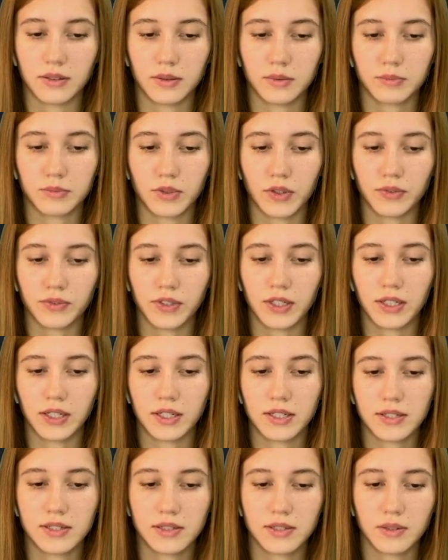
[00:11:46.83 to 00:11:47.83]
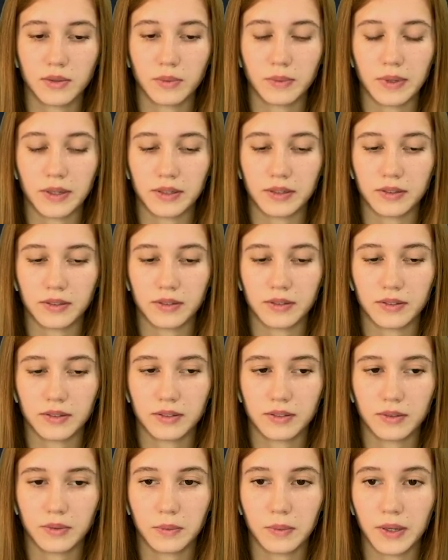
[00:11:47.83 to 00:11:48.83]
profit is
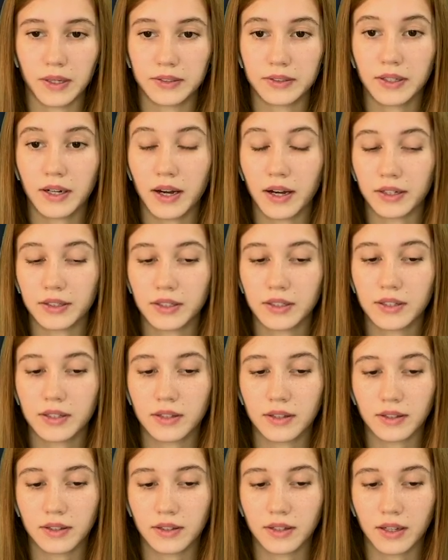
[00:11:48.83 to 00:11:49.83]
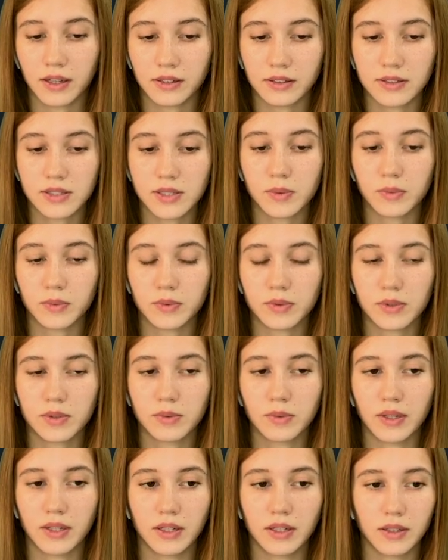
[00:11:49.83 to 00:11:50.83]

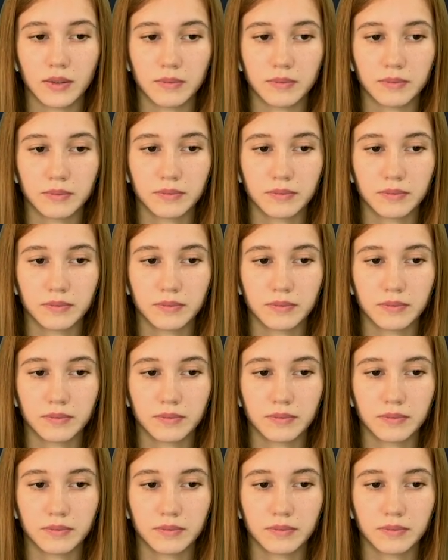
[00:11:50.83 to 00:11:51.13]
120.